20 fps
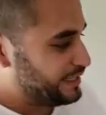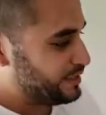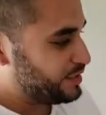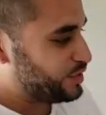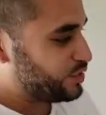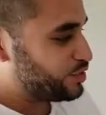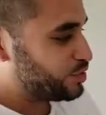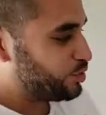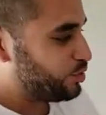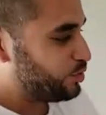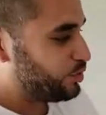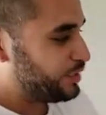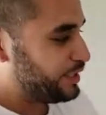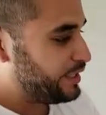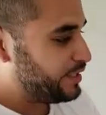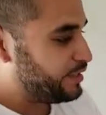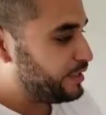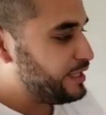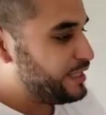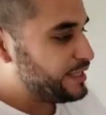controller
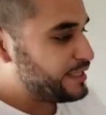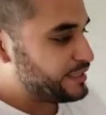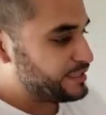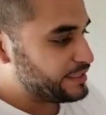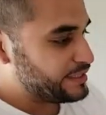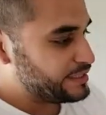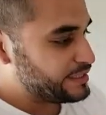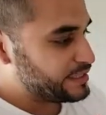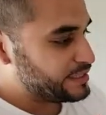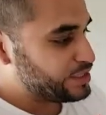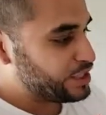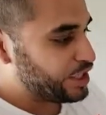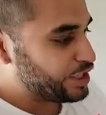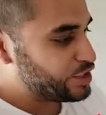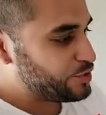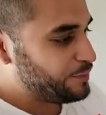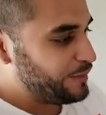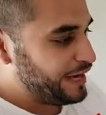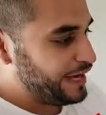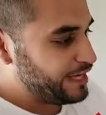here. There's a
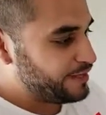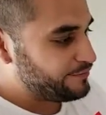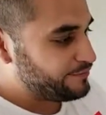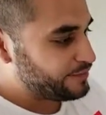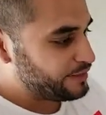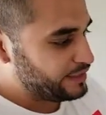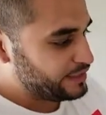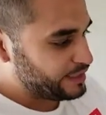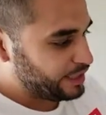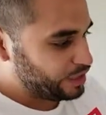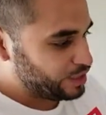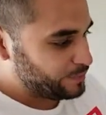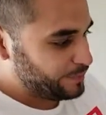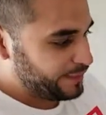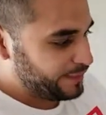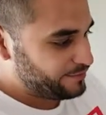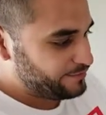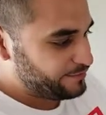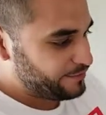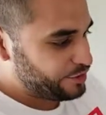touchpad for the
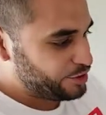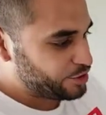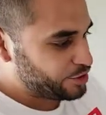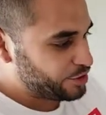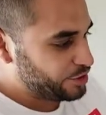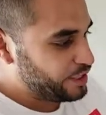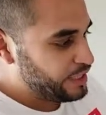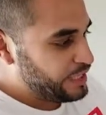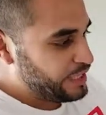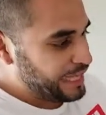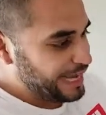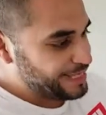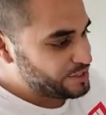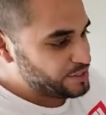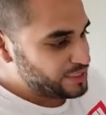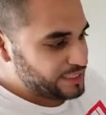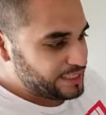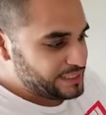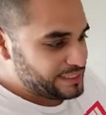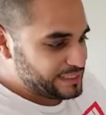touchpad feature. As
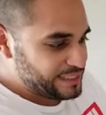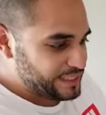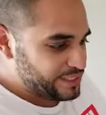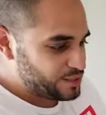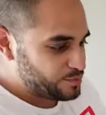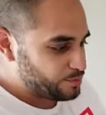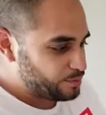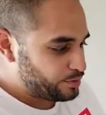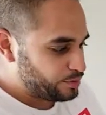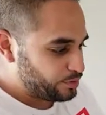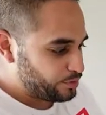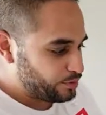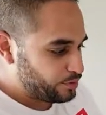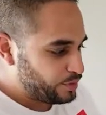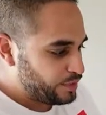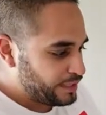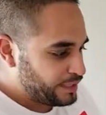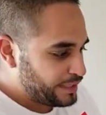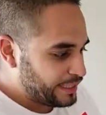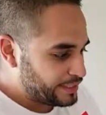you can see, it's blue.
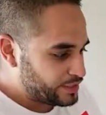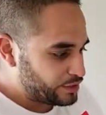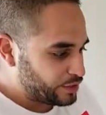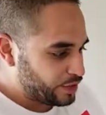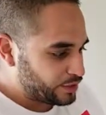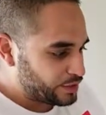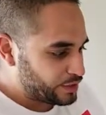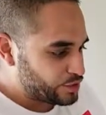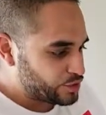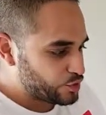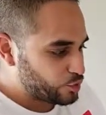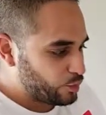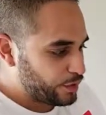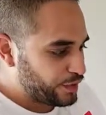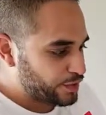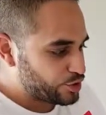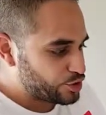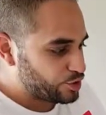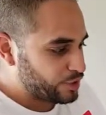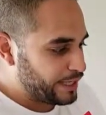It's got the
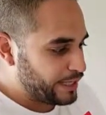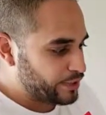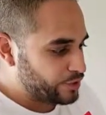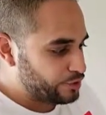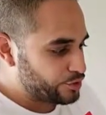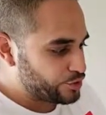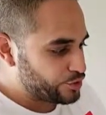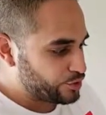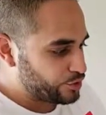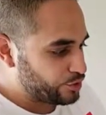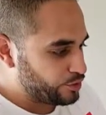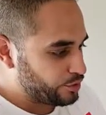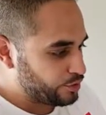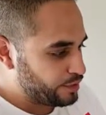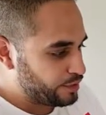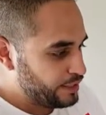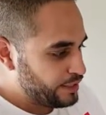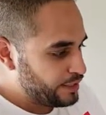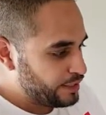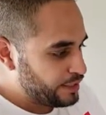square, triangle,
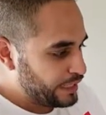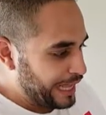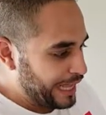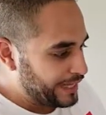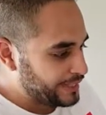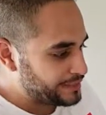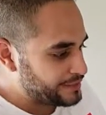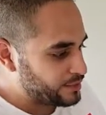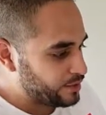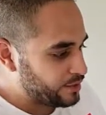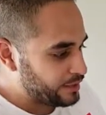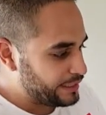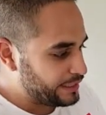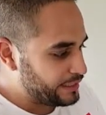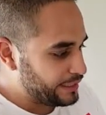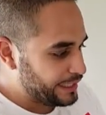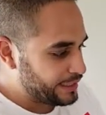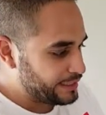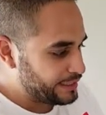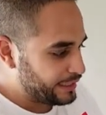circle, X on it
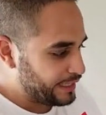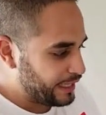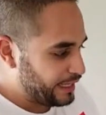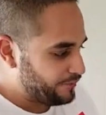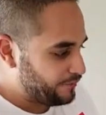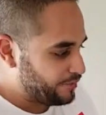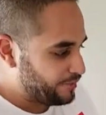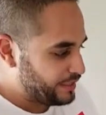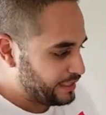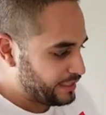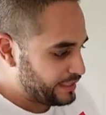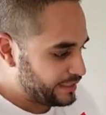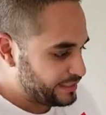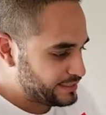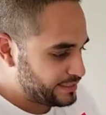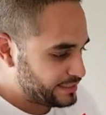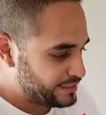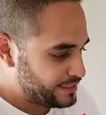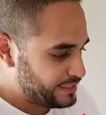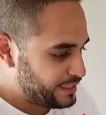like everybody likes
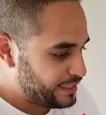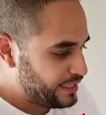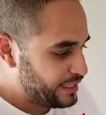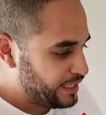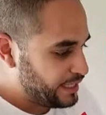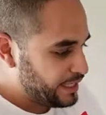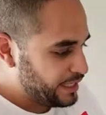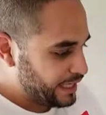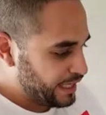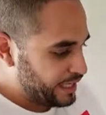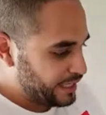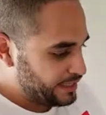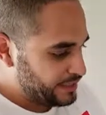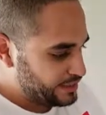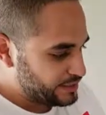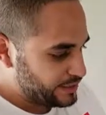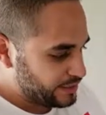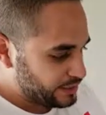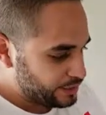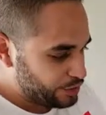to see.
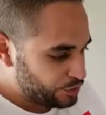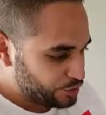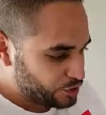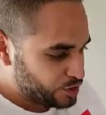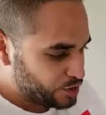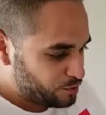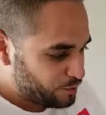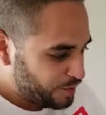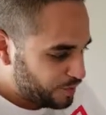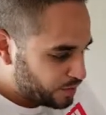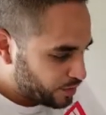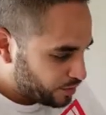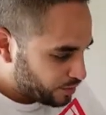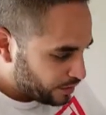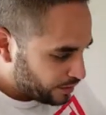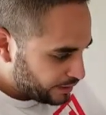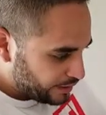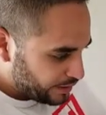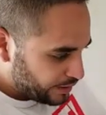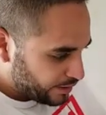It's got a little speaker
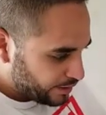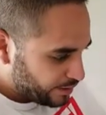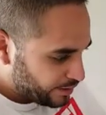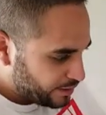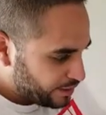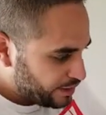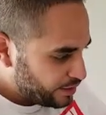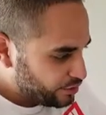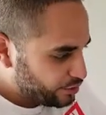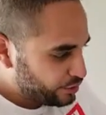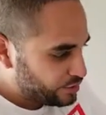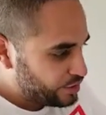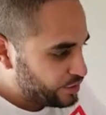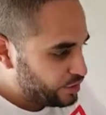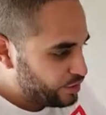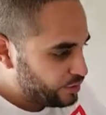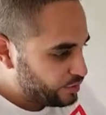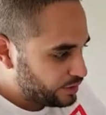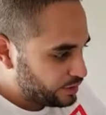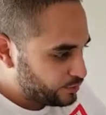on here. Looks like
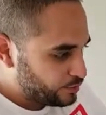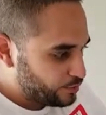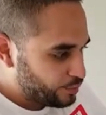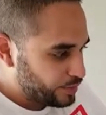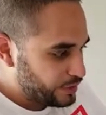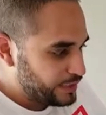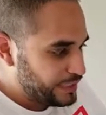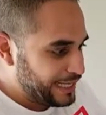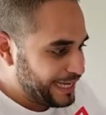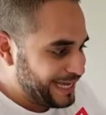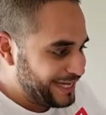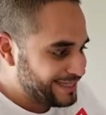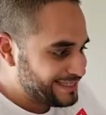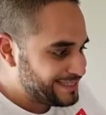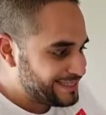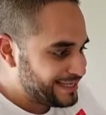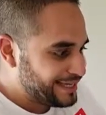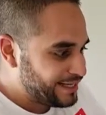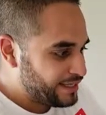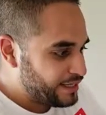you can put in a
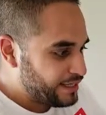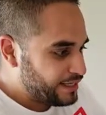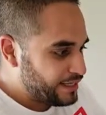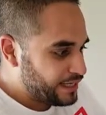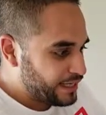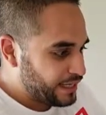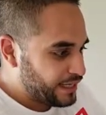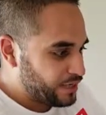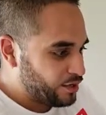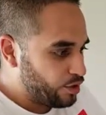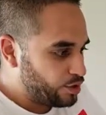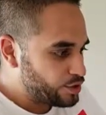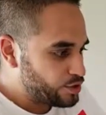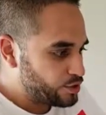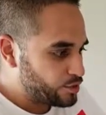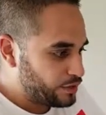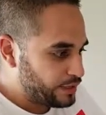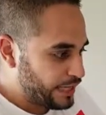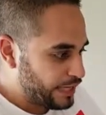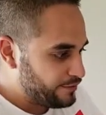headset.
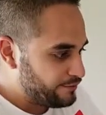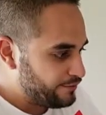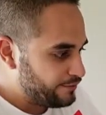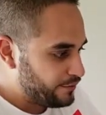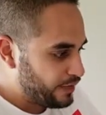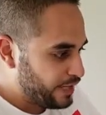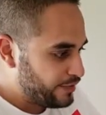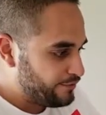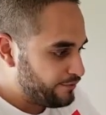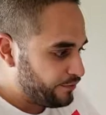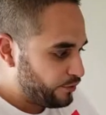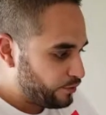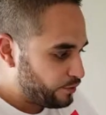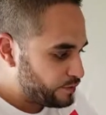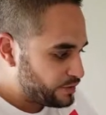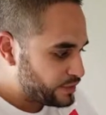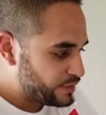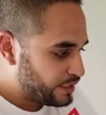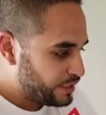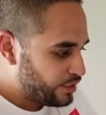Also
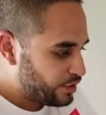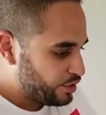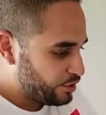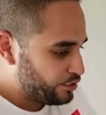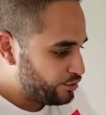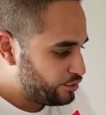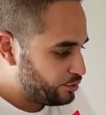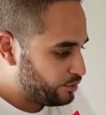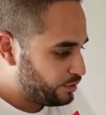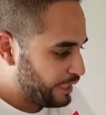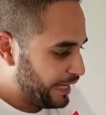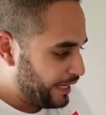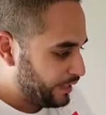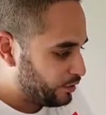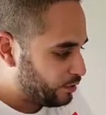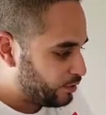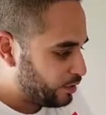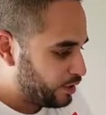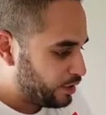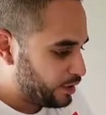headphones, your dual
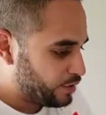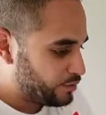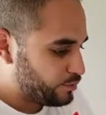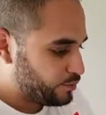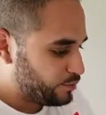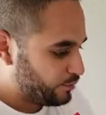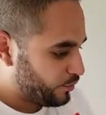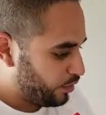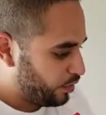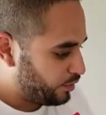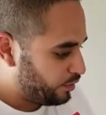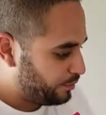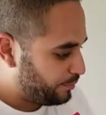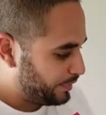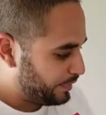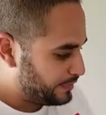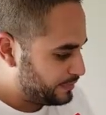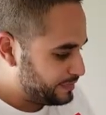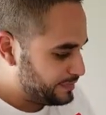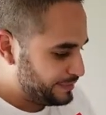analog. All the
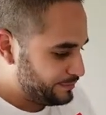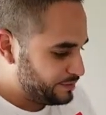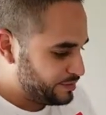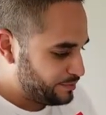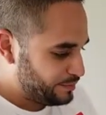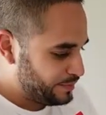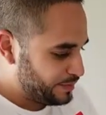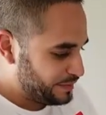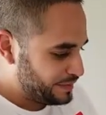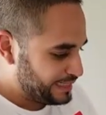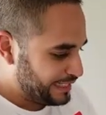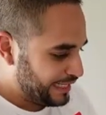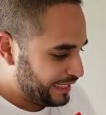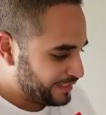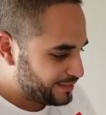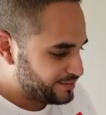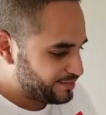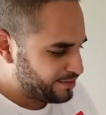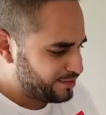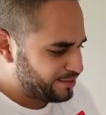buttons seem to be
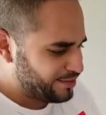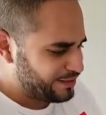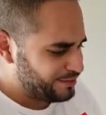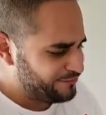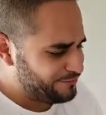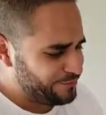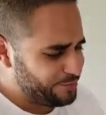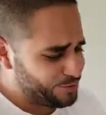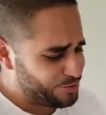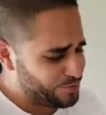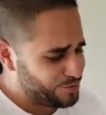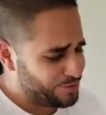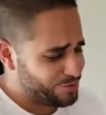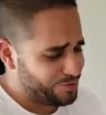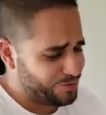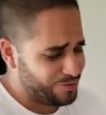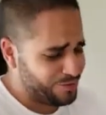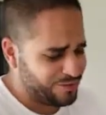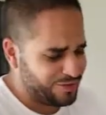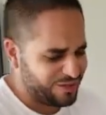intact. Oh, it feels
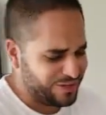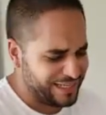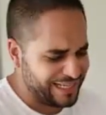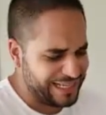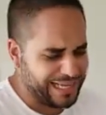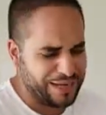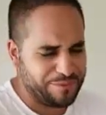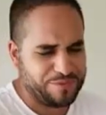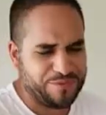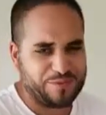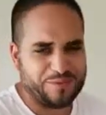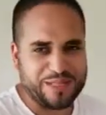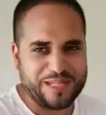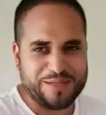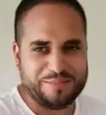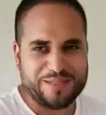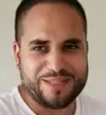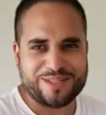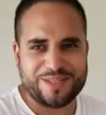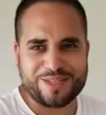so good. I can't believe you're letting
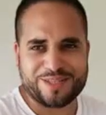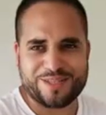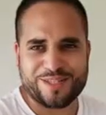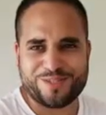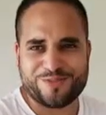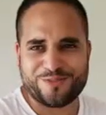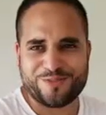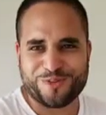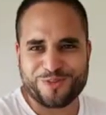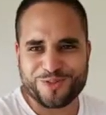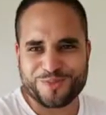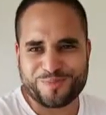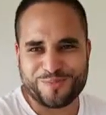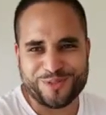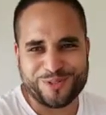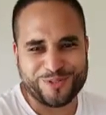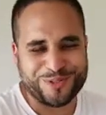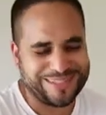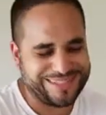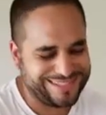me touch this first,
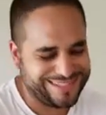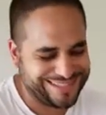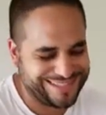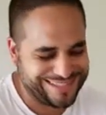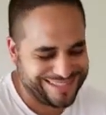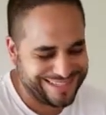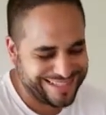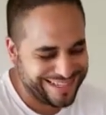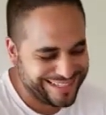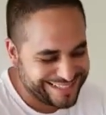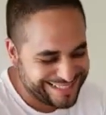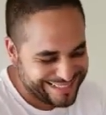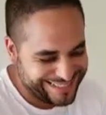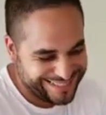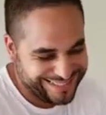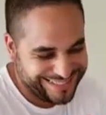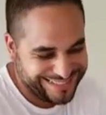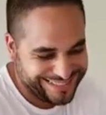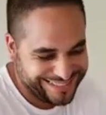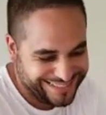bro. This is nuts.
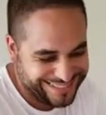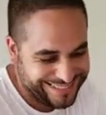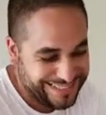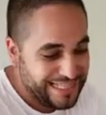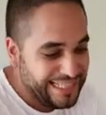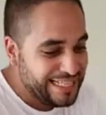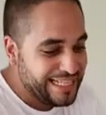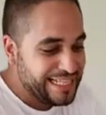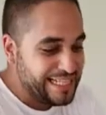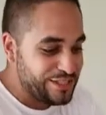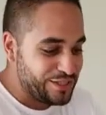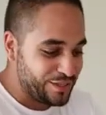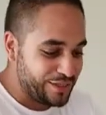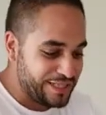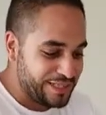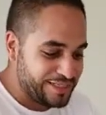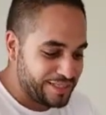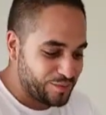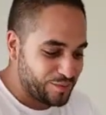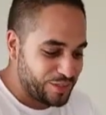So
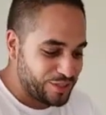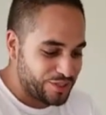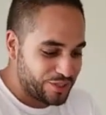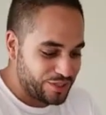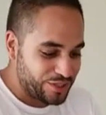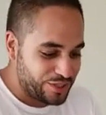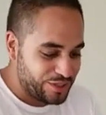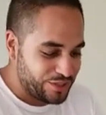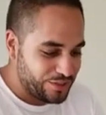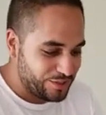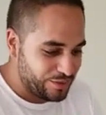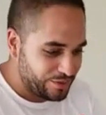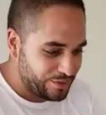this is what you're going to do